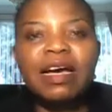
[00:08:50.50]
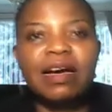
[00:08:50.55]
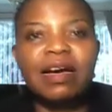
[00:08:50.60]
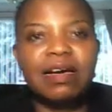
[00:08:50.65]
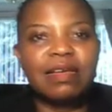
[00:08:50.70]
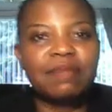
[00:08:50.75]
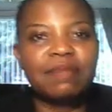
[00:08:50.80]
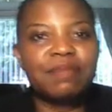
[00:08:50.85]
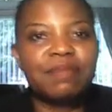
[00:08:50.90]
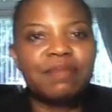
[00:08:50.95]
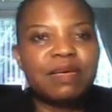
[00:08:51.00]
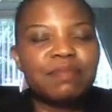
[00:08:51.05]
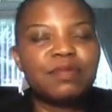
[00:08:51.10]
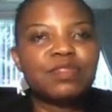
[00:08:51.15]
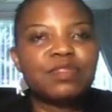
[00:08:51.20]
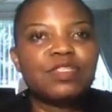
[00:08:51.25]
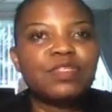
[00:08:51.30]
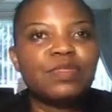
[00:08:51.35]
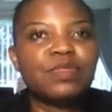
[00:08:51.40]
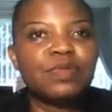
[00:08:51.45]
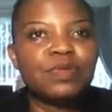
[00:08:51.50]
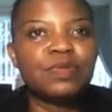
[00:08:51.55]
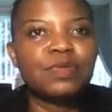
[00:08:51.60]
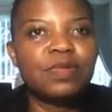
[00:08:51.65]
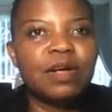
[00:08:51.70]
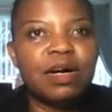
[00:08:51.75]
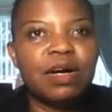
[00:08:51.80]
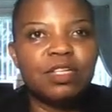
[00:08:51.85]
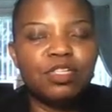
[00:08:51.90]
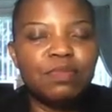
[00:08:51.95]
and be able
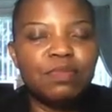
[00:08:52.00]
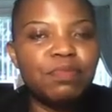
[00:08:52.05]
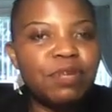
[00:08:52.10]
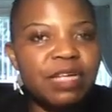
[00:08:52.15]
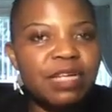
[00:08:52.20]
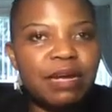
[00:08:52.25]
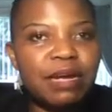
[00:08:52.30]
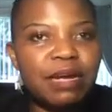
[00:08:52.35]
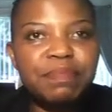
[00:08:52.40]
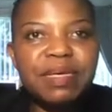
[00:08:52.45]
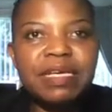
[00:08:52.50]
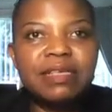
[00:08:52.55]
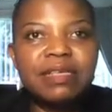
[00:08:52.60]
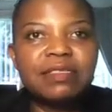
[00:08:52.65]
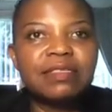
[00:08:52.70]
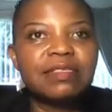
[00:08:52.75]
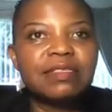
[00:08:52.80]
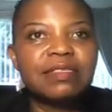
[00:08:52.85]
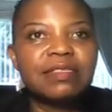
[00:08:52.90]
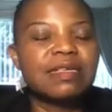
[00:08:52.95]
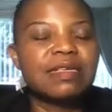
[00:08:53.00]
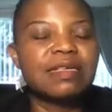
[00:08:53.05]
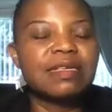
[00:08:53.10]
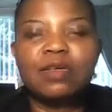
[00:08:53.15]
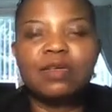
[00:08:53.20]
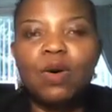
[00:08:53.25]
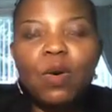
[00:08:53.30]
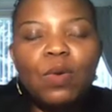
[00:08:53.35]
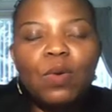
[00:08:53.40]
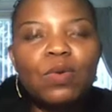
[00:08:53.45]
to add your product pins
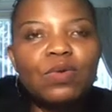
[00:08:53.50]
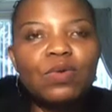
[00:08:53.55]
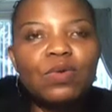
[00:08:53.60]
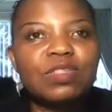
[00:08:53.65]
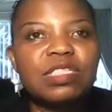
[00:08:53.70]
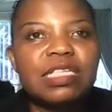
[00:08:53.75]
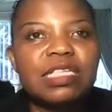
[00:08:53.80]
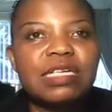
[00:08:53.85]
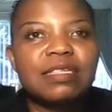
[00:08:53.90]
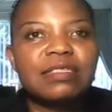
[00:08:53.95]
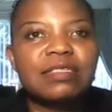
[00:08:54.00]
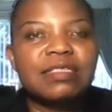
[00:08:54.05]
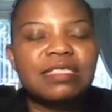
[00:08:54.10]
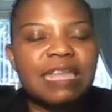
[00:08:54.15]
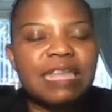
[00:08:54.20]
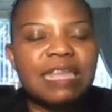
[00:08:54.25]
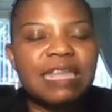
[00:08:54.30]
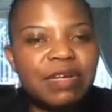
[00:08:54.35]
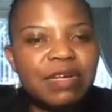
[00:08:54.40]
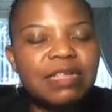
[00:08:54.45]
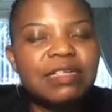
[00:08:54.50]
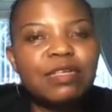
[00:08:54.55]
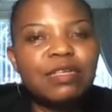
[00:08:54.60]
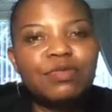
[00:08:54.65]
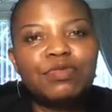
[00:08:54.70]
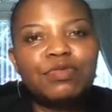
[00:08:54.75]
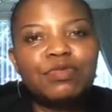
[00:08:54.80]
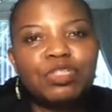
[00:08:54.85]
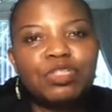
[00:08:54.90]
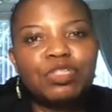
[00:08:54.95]
and all those things directly
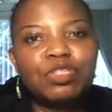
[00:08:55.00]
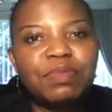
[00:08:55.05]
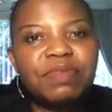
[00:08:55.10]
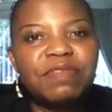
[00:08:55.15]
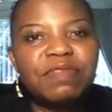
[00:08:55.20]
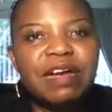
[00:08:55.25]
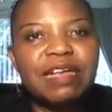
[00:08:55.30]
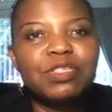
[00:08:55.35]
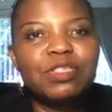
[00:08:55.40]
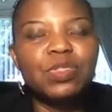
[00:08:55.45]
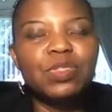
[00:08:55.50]
through your Shopify.